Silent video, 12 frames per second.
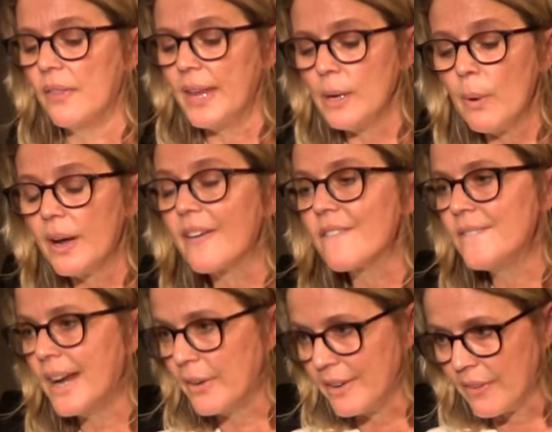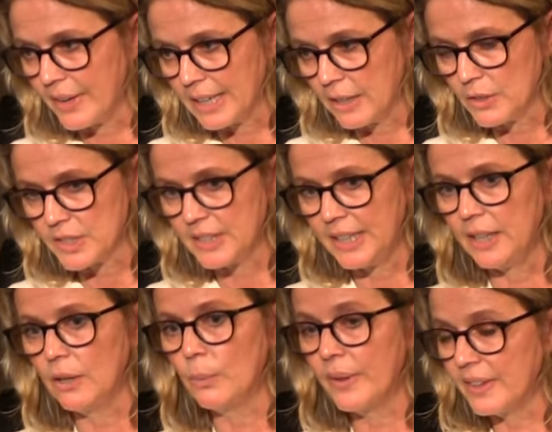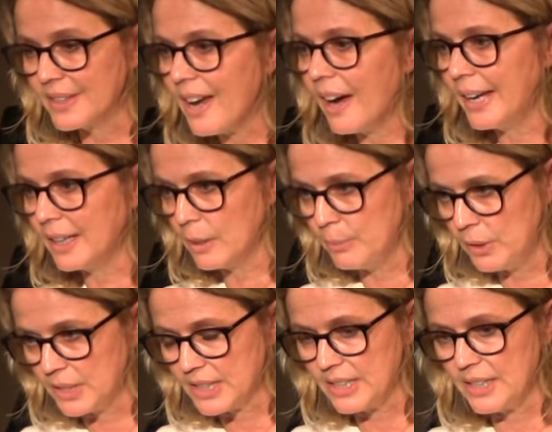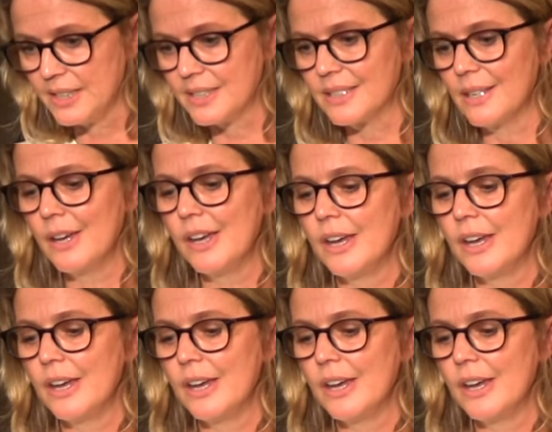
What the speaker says: They work very, very closely with entire communities